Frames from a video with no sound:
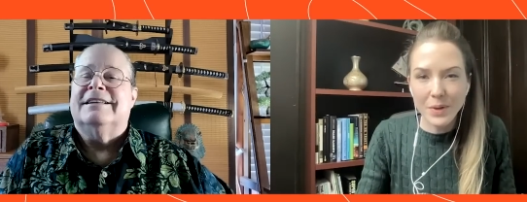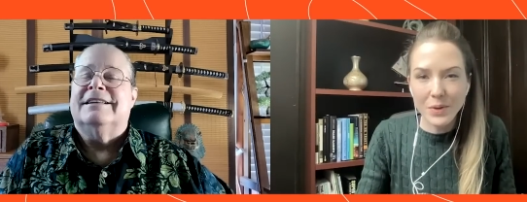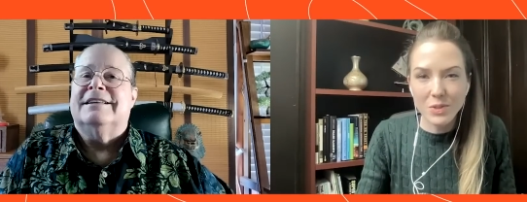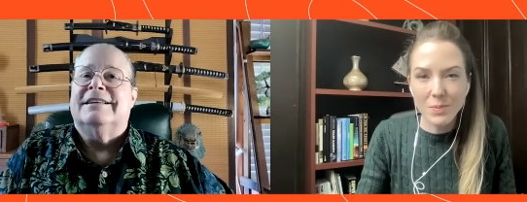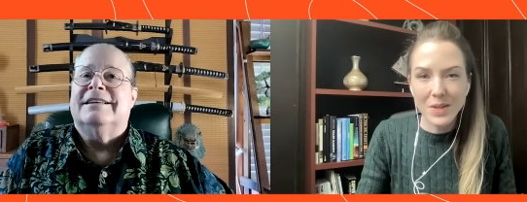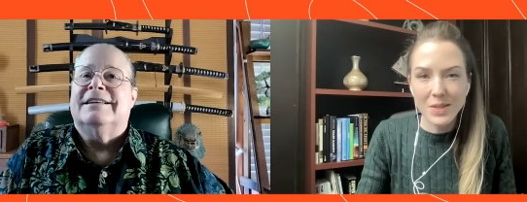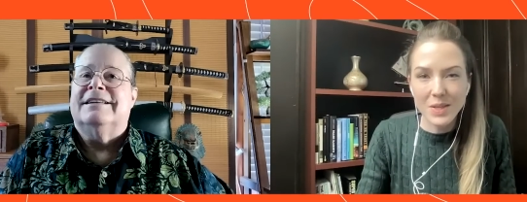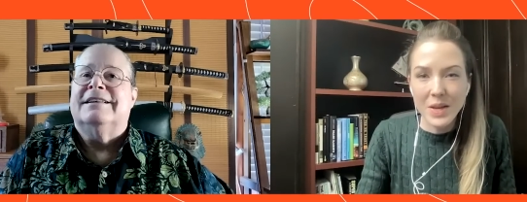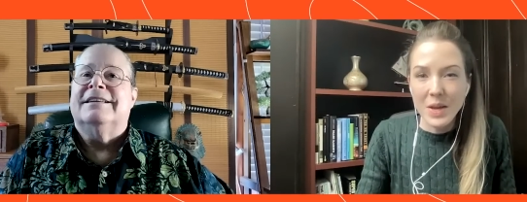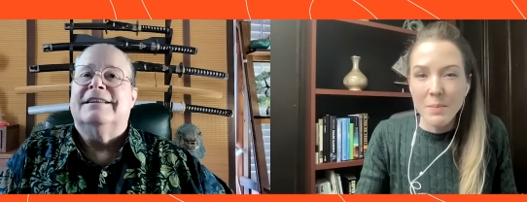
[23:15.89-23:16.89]
Speaker 1: metal space.
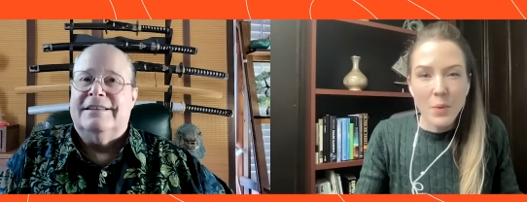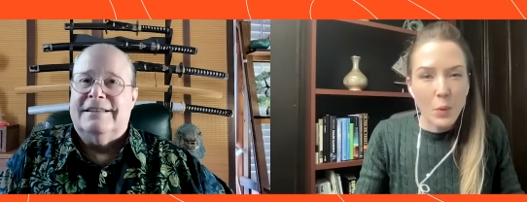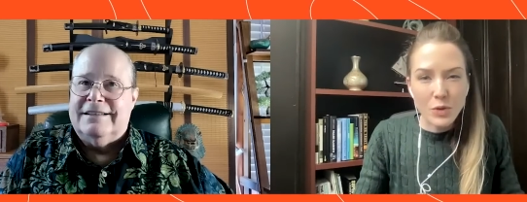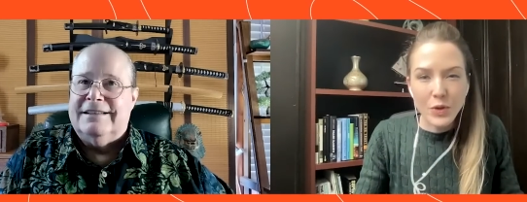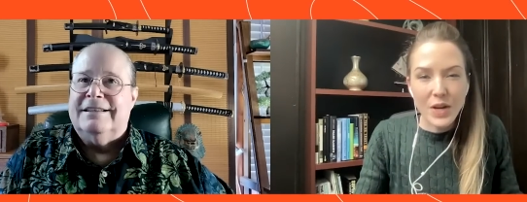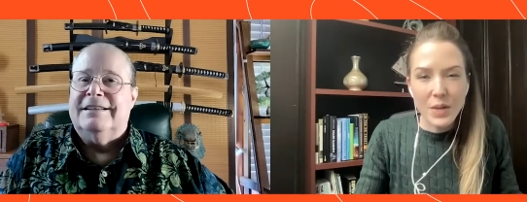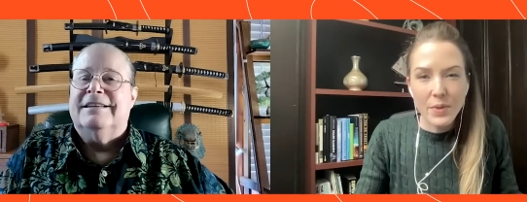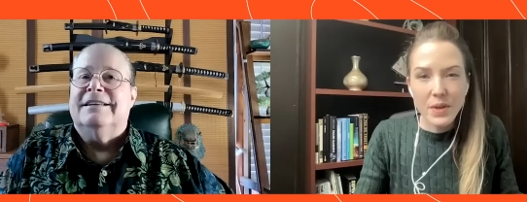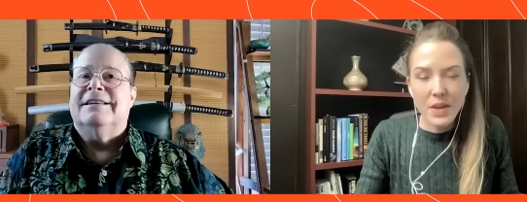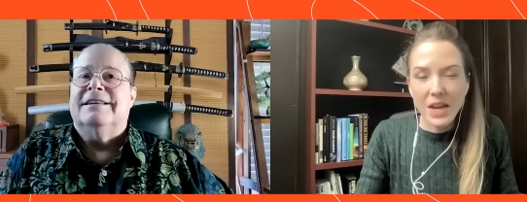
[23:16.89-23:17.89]
But was there
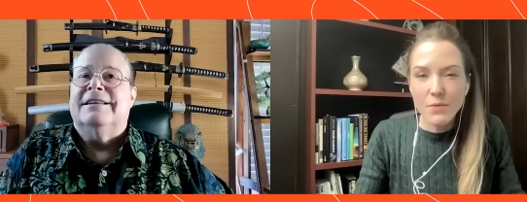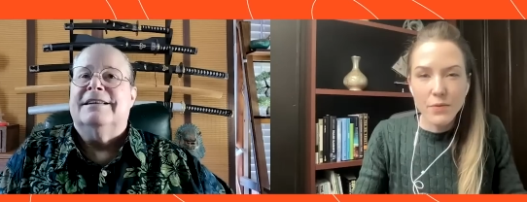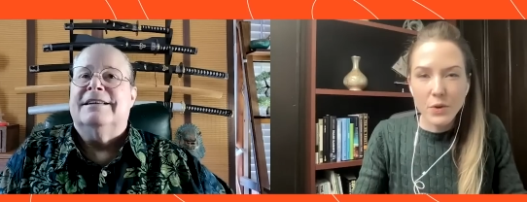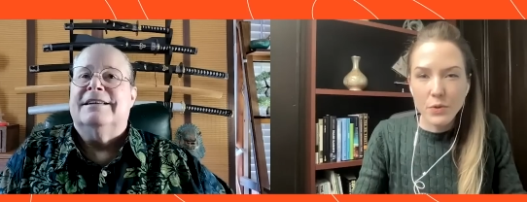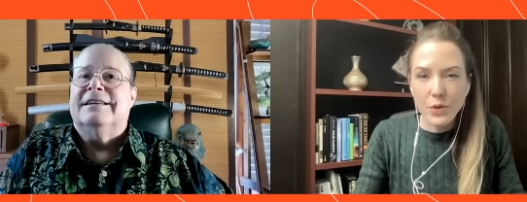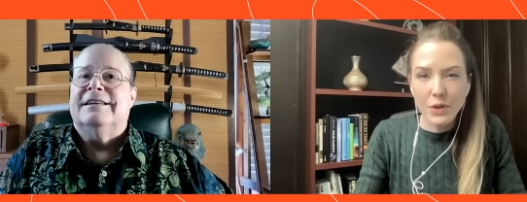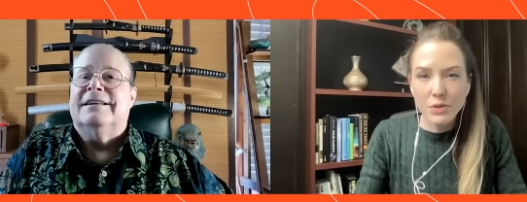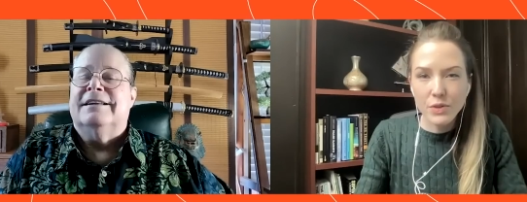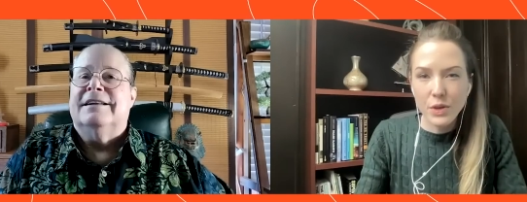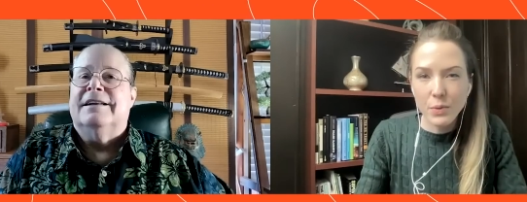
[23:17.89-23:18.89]
anything, any final
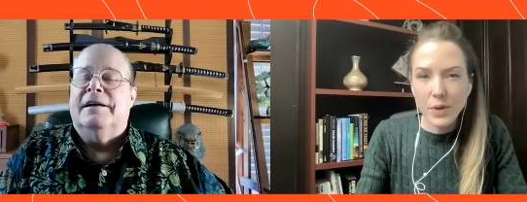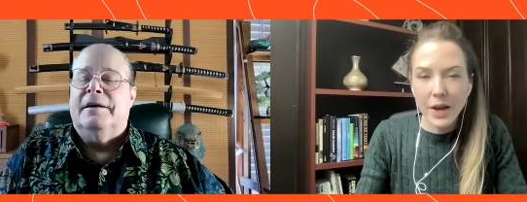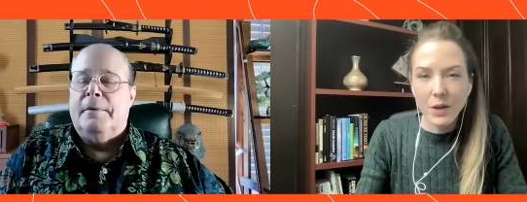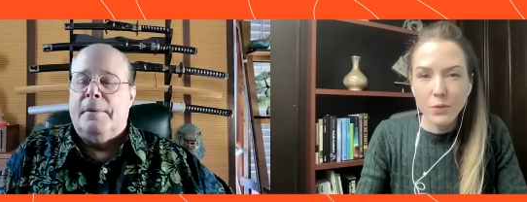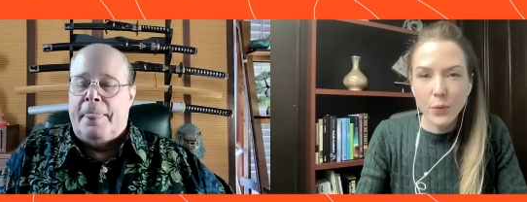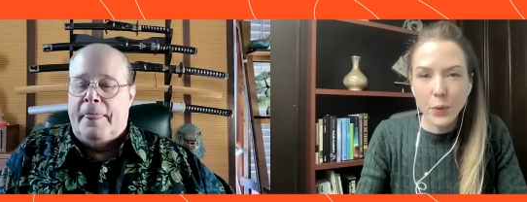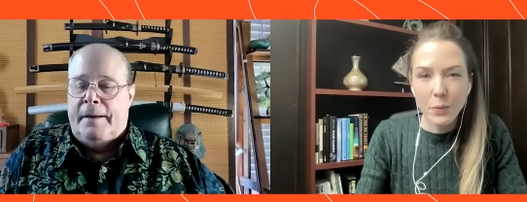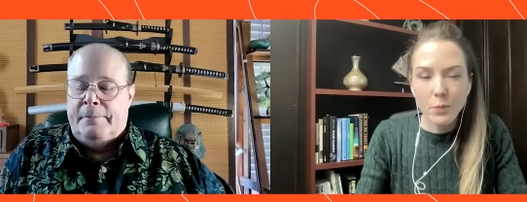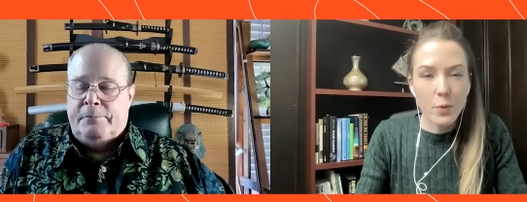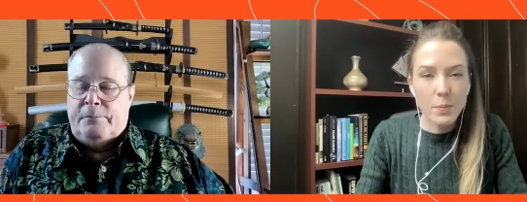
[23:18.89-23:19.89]
thoughts that you would add
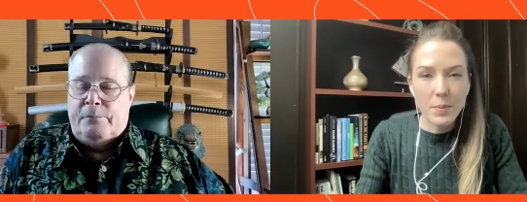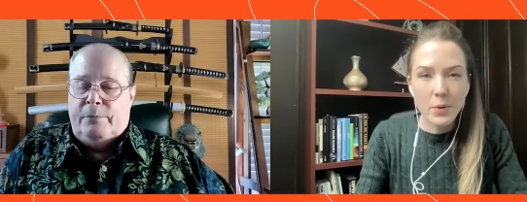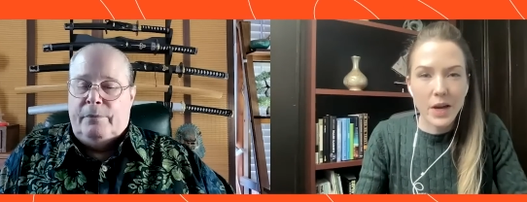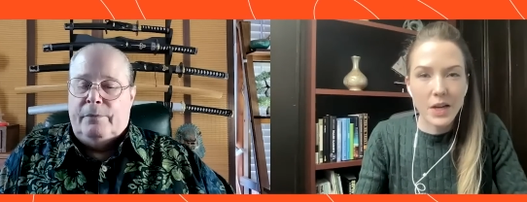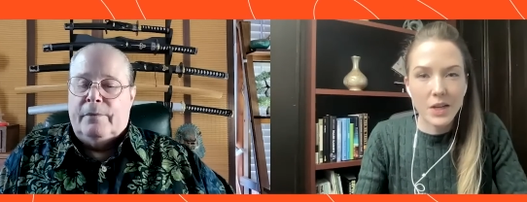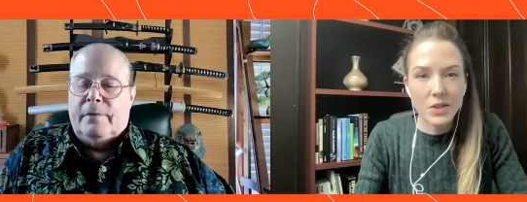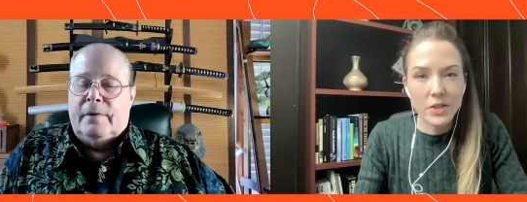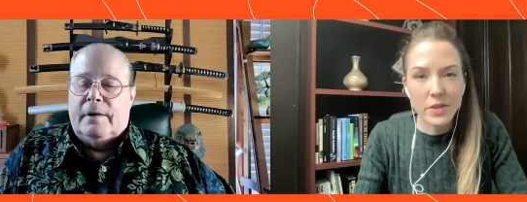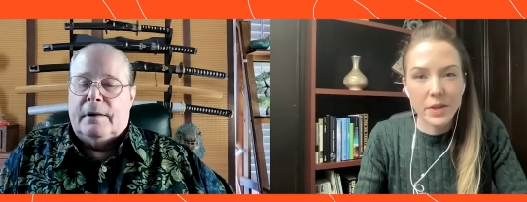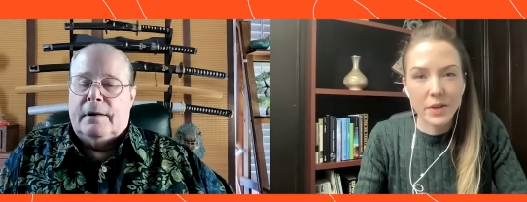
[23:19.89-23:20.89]
for, for people heading into
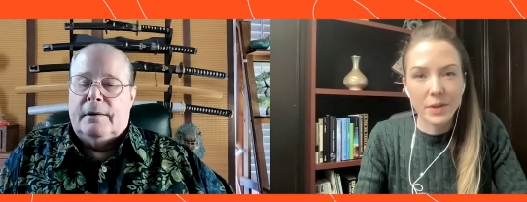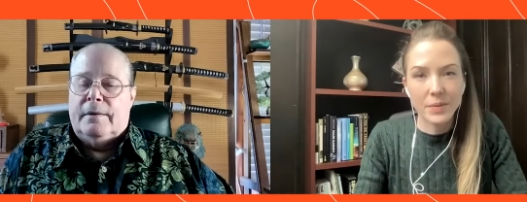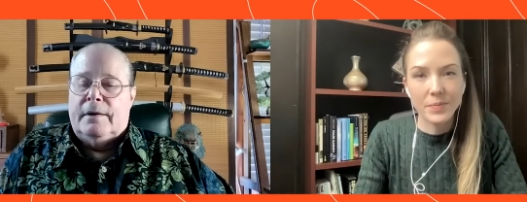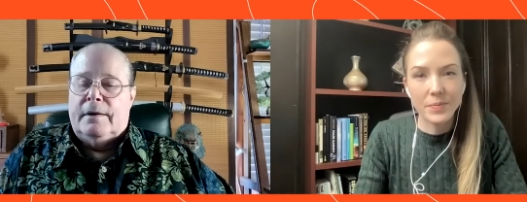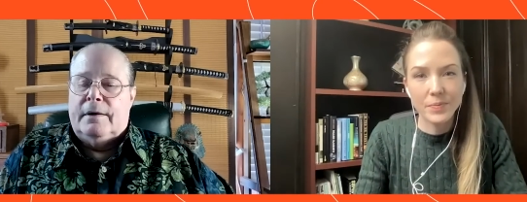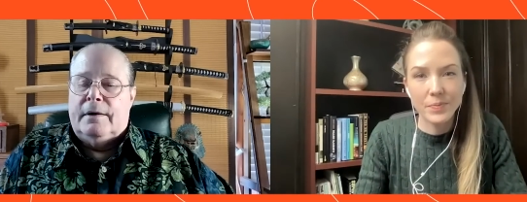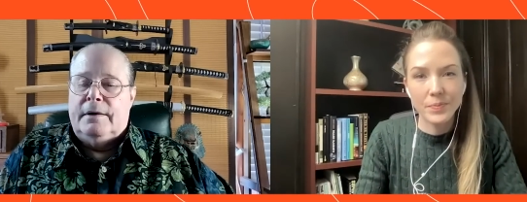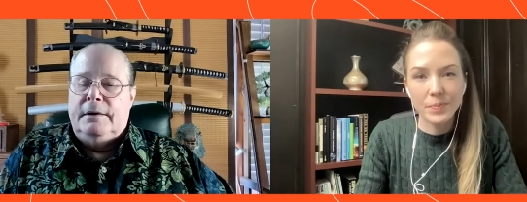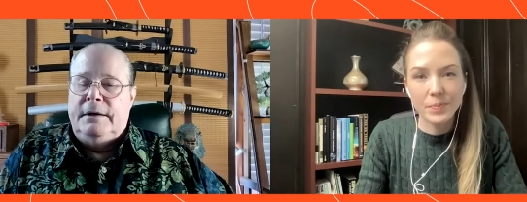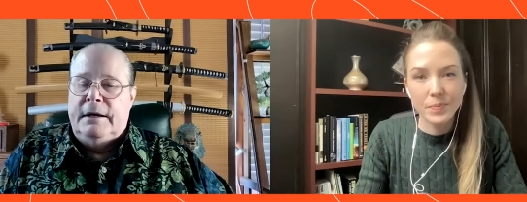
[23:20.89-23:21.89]
the year?
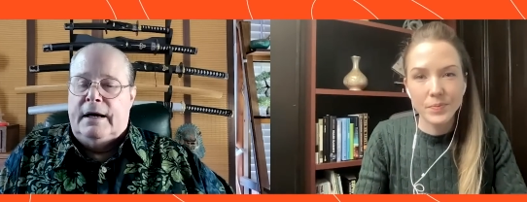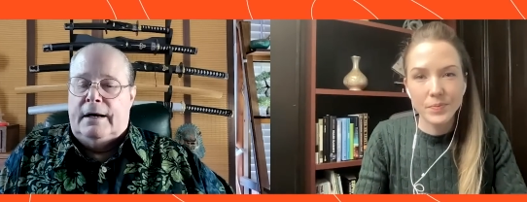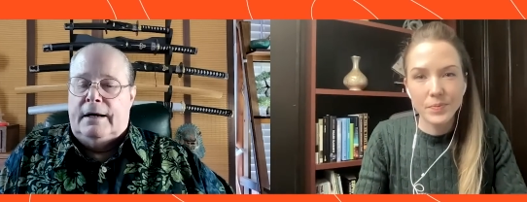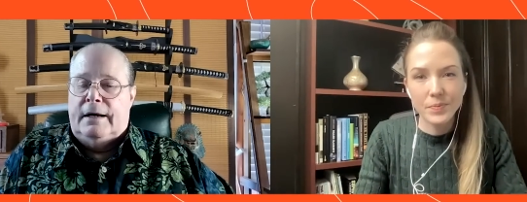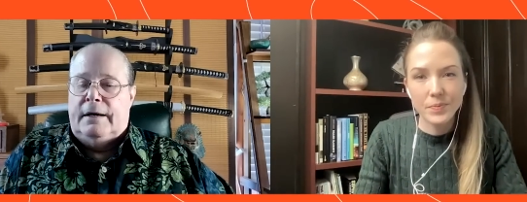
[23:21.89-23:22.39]
Speaker 2: Yeah.